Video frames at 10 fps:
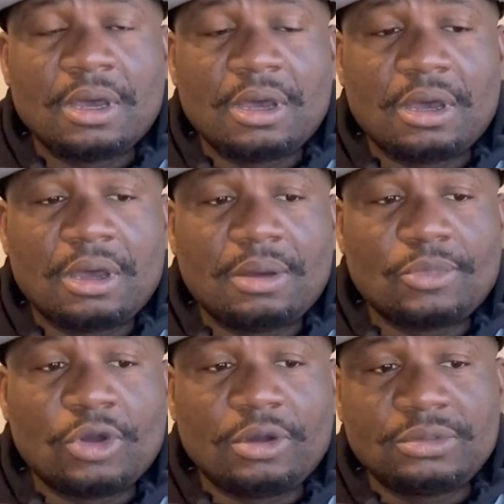
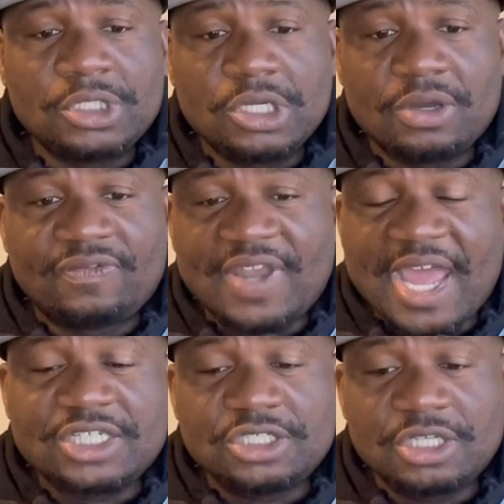Or, you know,
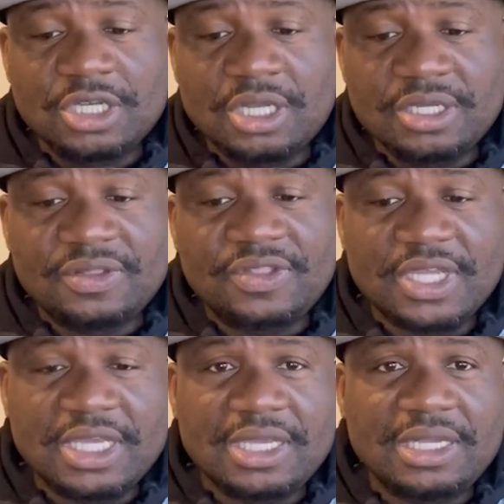flashing a gun
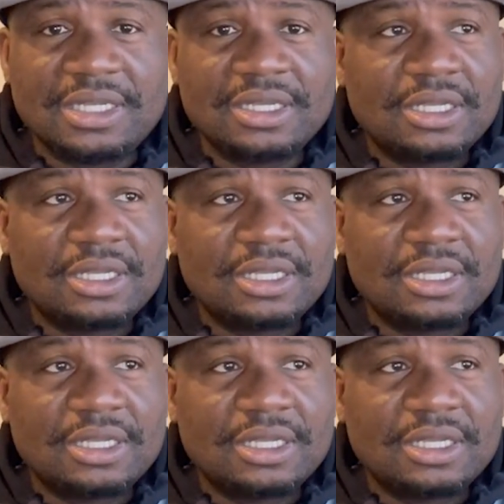than